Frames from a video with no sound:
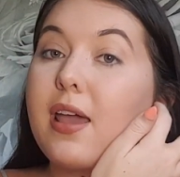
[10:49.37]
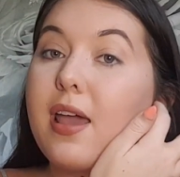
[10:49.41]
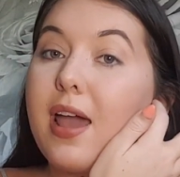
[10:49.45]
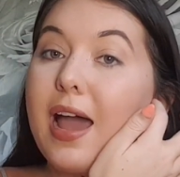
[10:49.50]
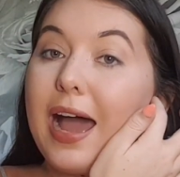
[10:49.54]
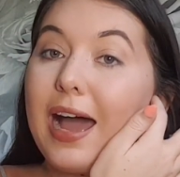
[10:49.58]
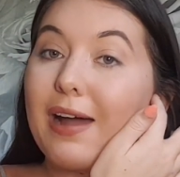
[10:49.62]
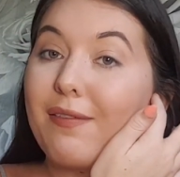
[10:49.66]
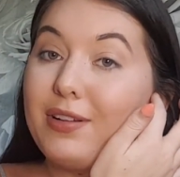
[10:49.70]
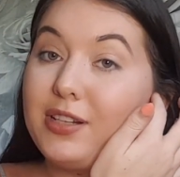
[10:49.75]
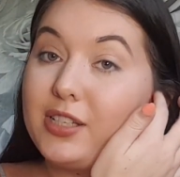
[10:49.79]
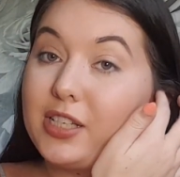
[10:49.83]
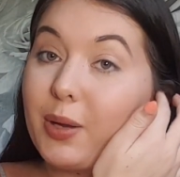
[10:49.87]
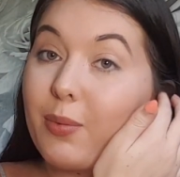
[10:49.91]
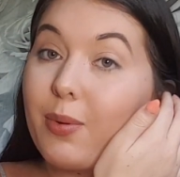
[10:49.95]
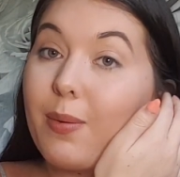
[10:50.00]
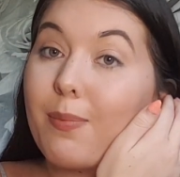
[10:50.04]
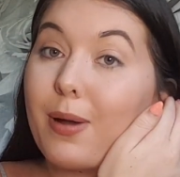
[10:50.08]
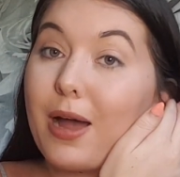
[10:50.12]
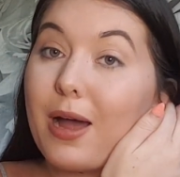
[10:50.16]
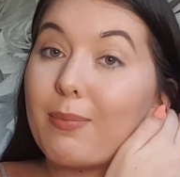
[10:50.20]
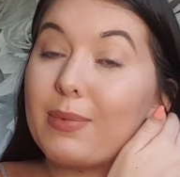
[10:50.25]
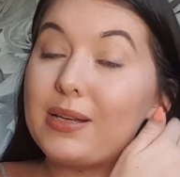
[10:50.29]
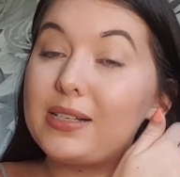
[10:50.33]
having to go in
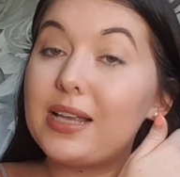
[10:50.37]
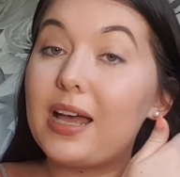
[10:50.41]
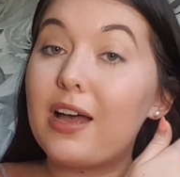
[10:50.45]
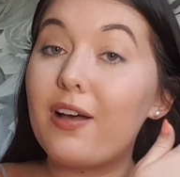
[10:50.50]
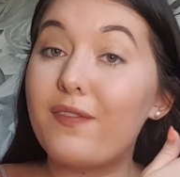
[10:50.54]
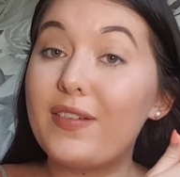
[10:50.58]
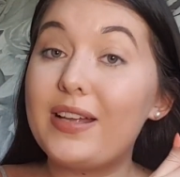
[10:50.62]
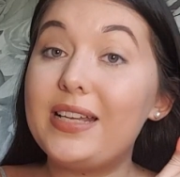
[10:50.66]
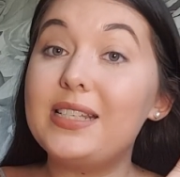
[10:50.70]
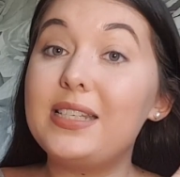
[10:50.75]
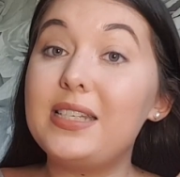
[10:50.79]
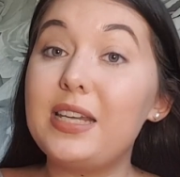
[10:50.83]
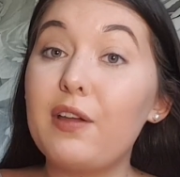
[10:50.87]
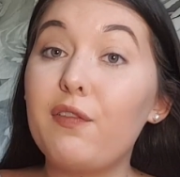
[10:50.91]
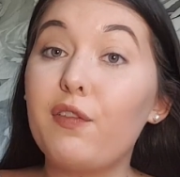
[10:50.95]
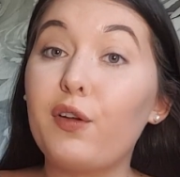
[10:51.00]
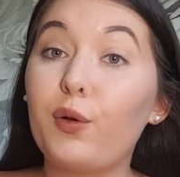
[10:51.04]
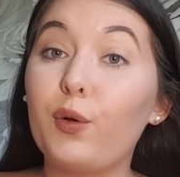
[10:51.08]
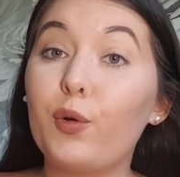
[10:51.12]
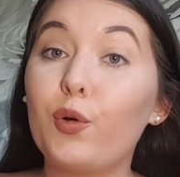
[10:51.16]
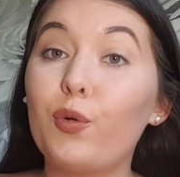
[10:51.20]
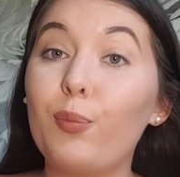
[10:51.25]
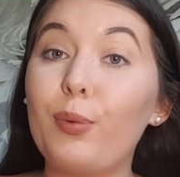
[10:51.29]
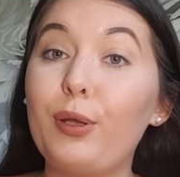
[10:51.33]
by myself is
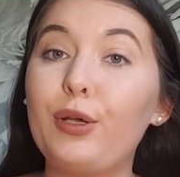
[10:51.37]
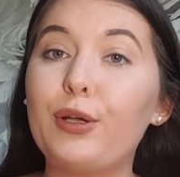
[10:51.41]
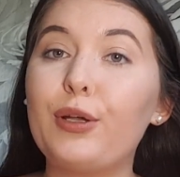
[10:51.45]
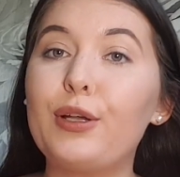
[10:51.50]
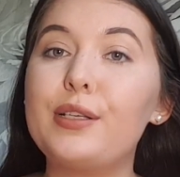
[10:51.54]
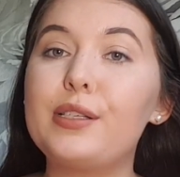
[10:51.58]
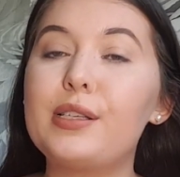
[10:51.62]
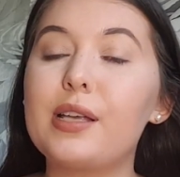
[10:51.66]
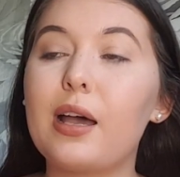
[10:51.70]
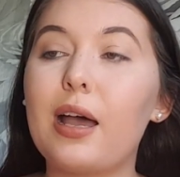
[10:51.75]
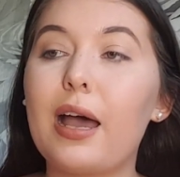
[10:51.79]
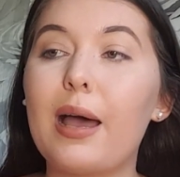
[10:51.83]
difficult because